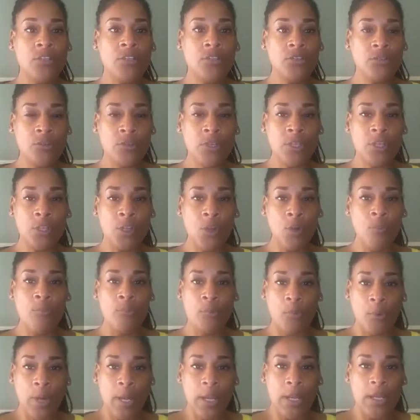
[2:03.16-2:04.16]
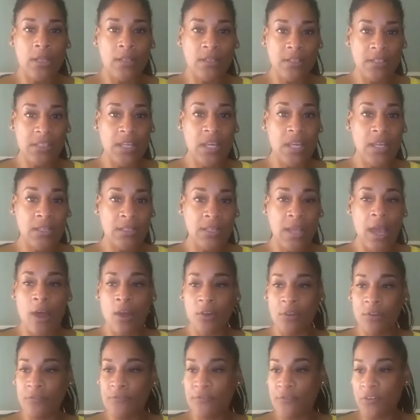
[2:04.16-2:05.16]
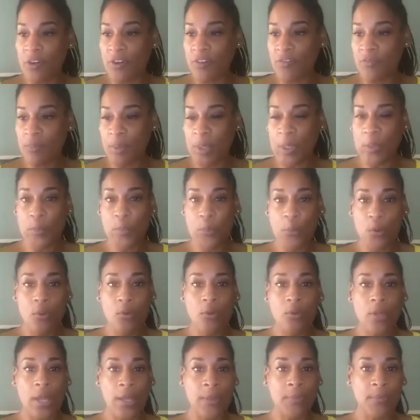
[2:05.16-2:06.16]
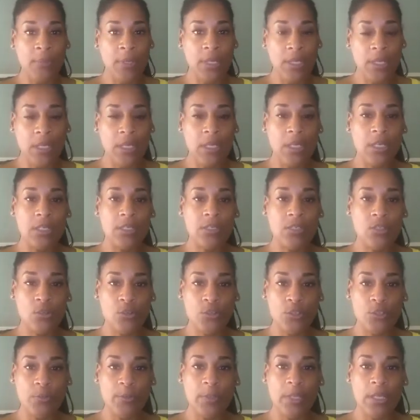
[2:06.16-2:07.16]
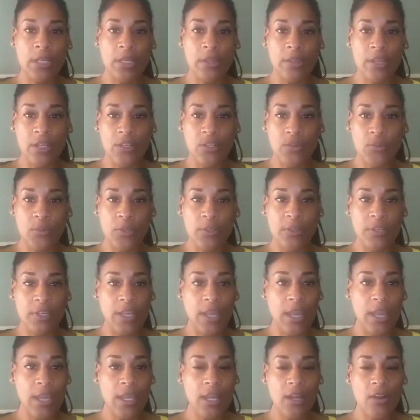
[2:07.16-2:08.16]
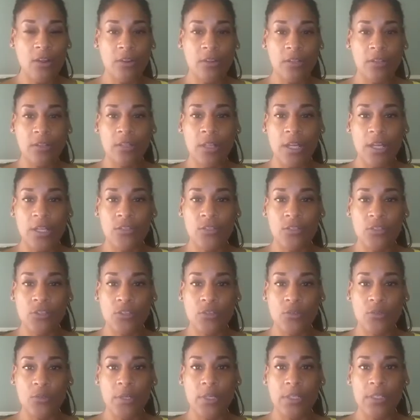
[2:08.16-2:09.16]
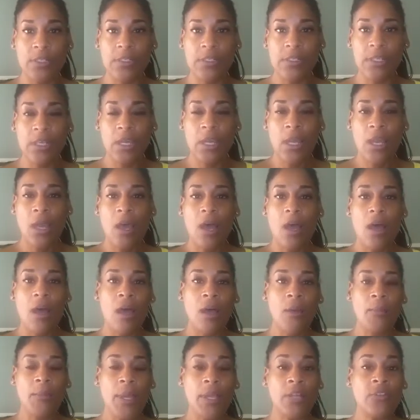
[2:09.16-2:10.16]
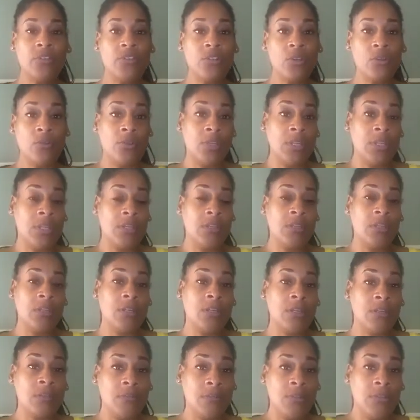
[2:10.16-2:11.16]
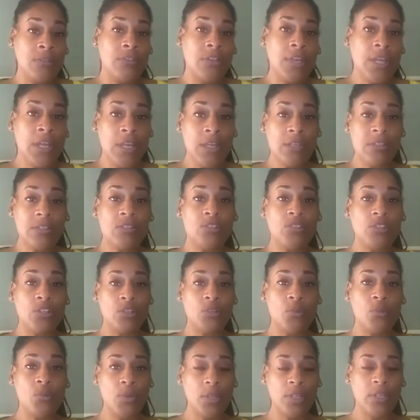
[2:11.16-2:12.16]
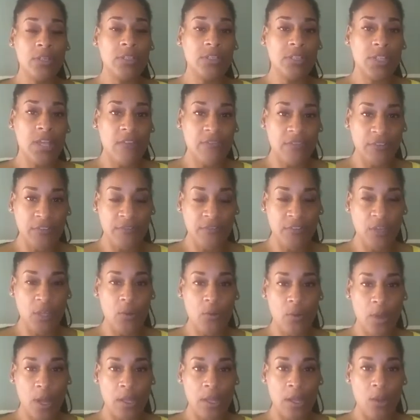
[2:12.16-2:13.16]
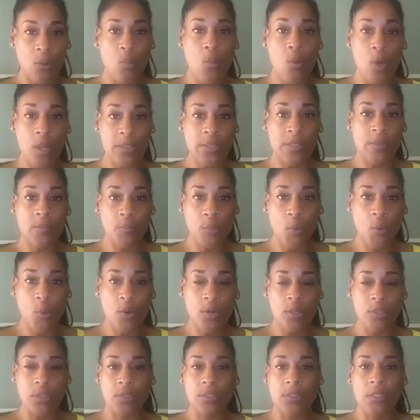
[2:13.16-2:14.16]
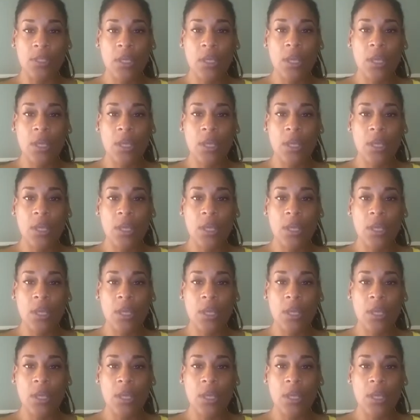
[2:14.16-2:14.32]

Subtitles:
sure that your brand stays out in front of people, like media, social media, that sort of thing? Hey, Carolyn, glad you could join us. And so the thing is that you really just have to figure out like what's important.